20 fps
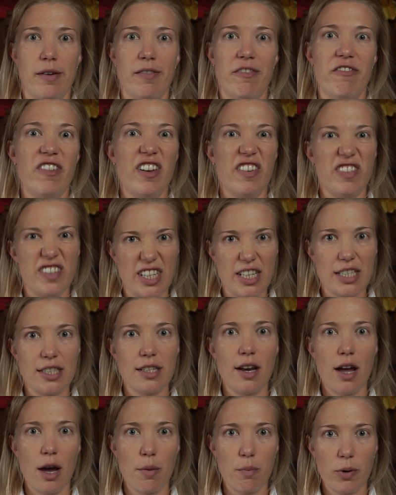50s
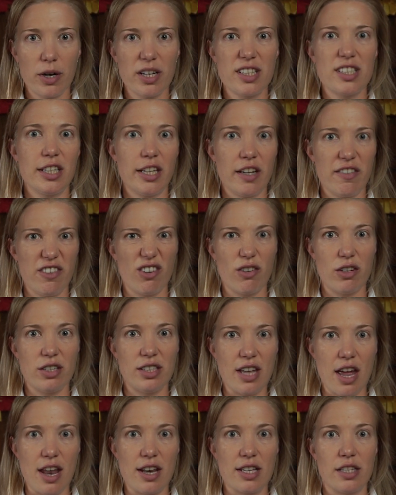and upward, to give you a
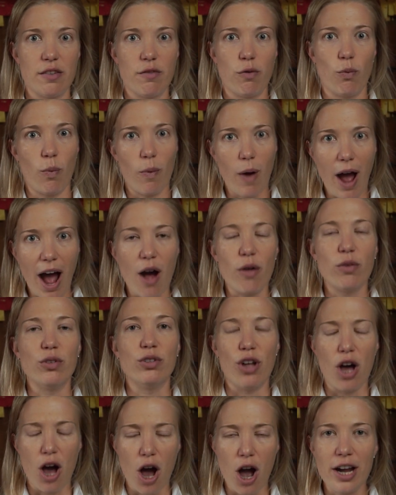sense of how
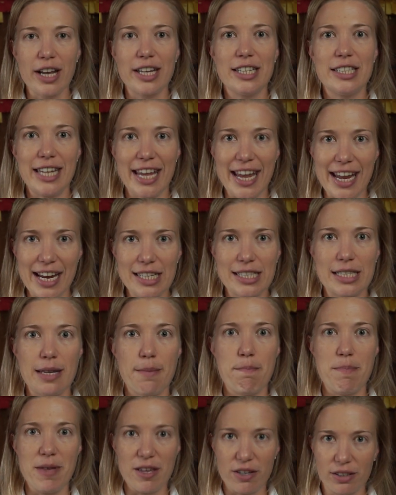long it takes to
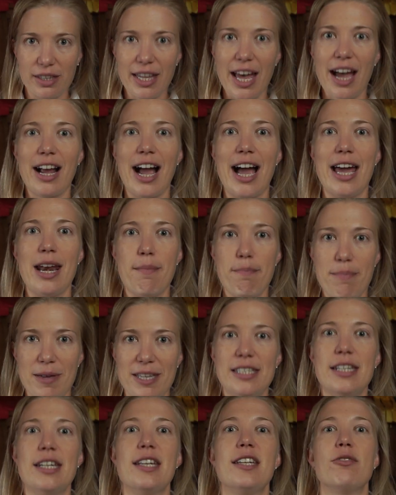build that kind of
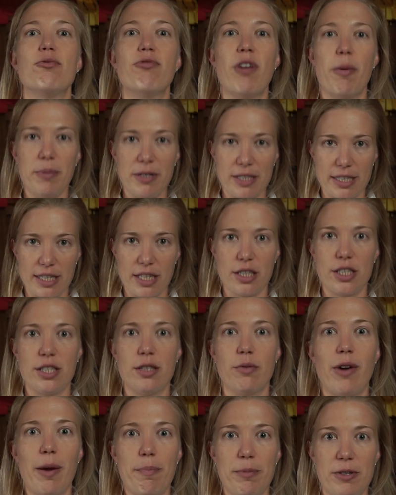business
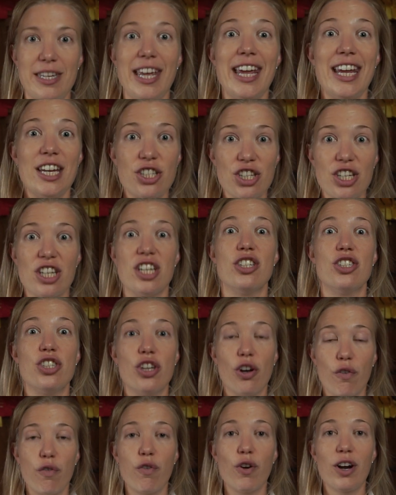reputation and
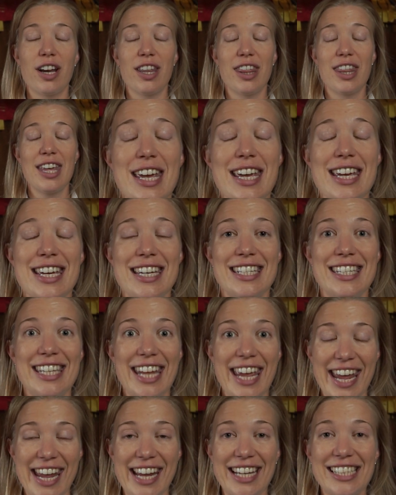so forth,
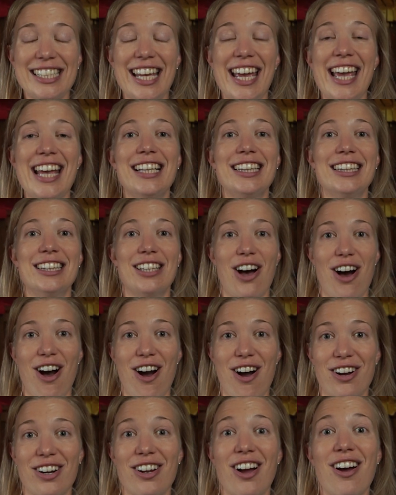takes a
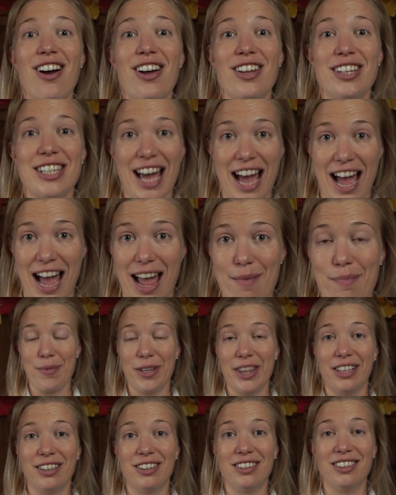long time
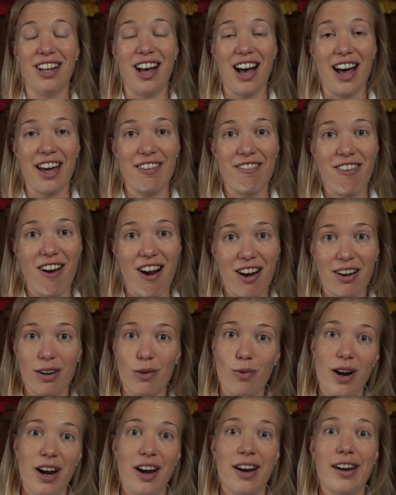with a lot of hard
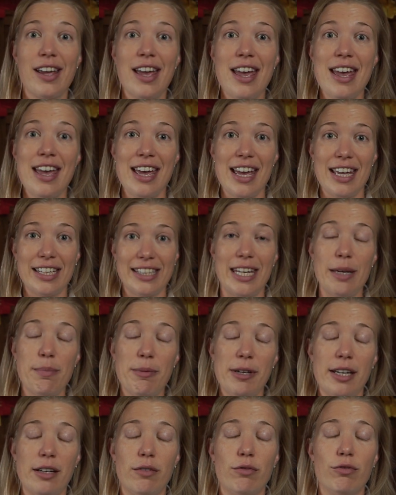work and
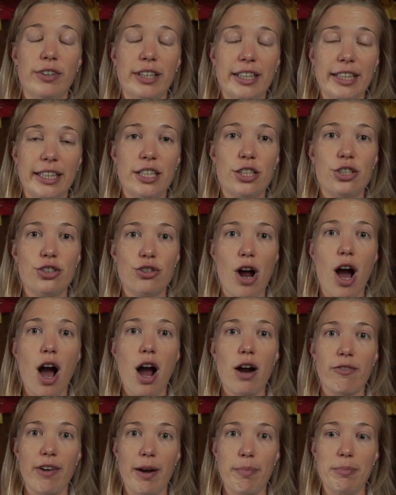keeping a really
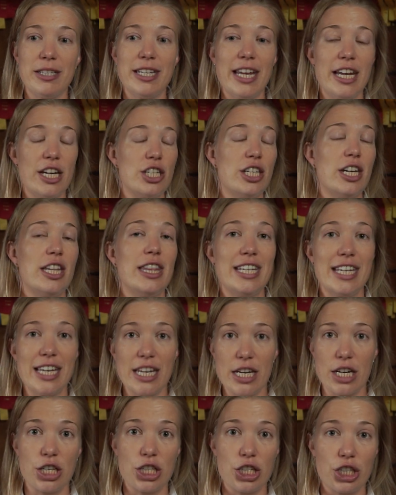strong reputation in the
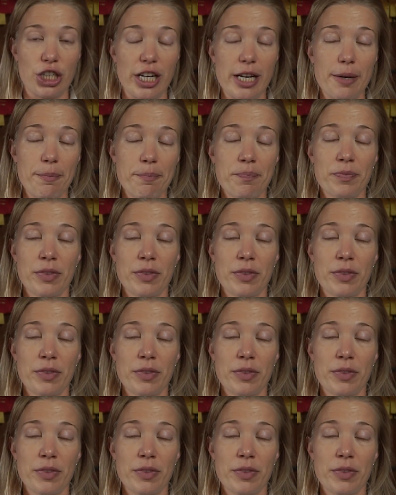industry.